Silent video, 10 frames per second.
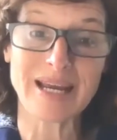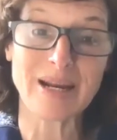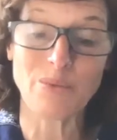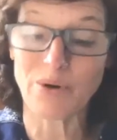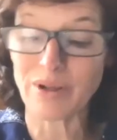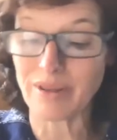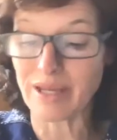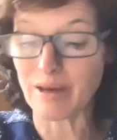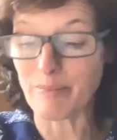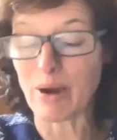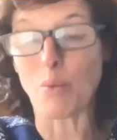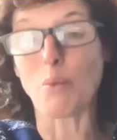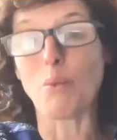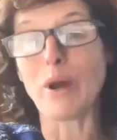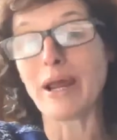and I want to think about
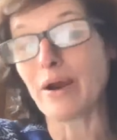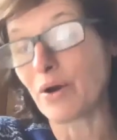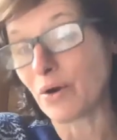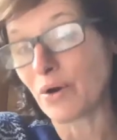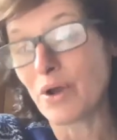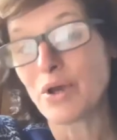where